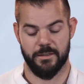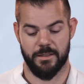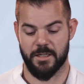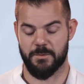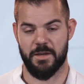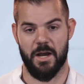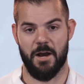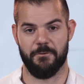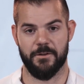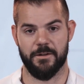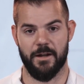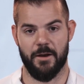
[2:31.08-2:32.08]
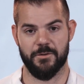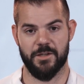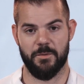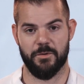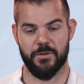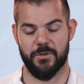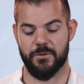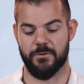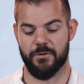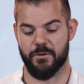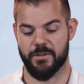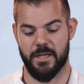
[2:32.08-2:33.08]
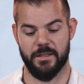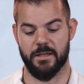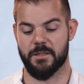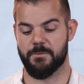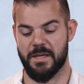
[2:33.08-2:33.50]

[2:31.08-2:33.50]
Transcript: kicked me off, and I was able to, take this,